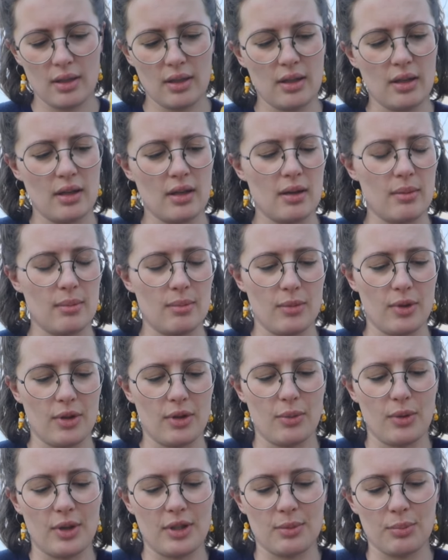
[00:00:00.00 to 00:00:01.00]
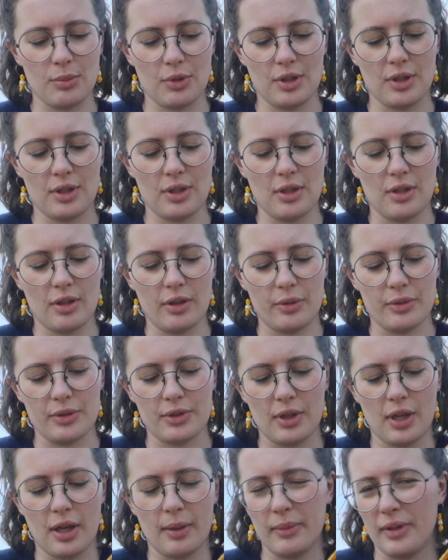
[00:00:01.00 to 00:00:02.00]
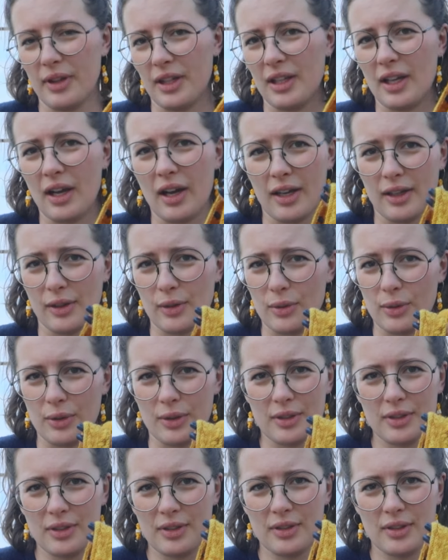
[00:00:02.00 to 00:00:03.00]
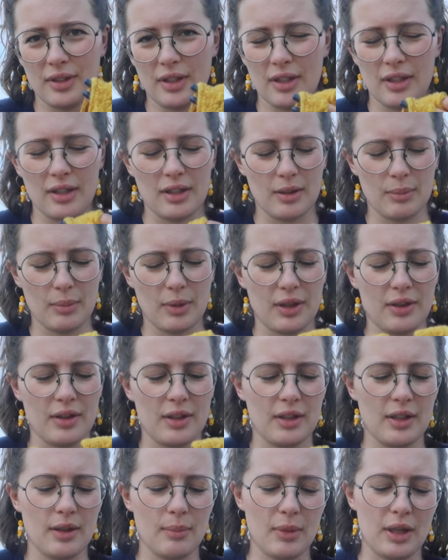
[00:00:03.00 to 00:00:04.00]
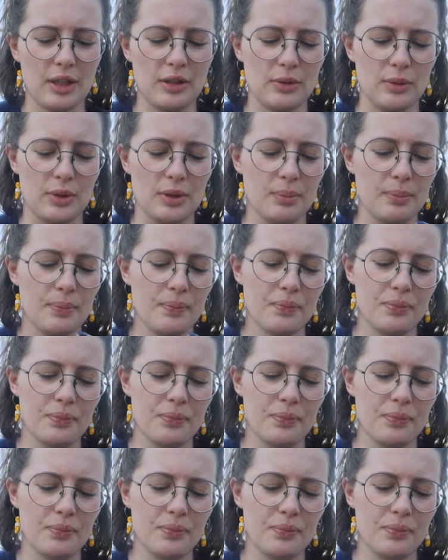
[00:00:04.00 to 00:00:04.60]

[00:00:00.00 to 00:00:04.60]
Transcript: Um, otherwise I'm gonna loosen up the I cord. Um, I think that might do it.